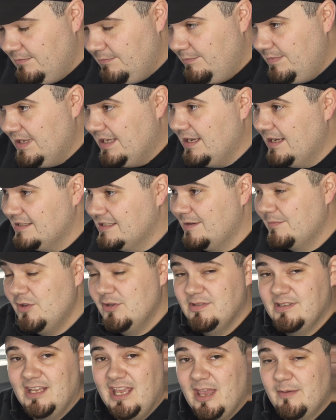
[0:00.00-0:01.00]
because I'm
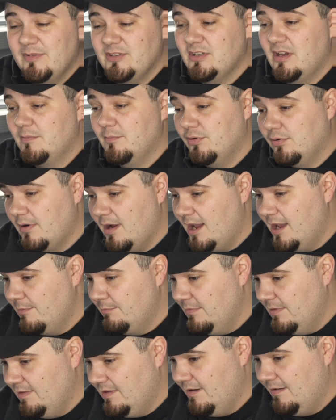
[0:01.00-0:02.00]
using Amazon
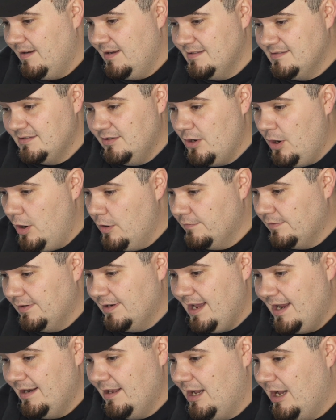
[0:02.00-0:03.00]
Prime, there is an
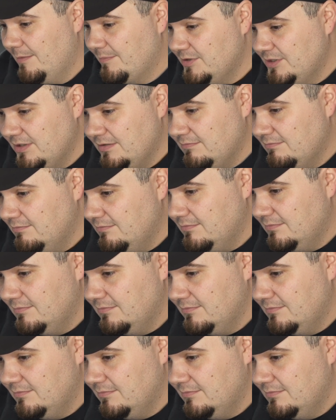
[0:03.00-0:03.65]
overnight option,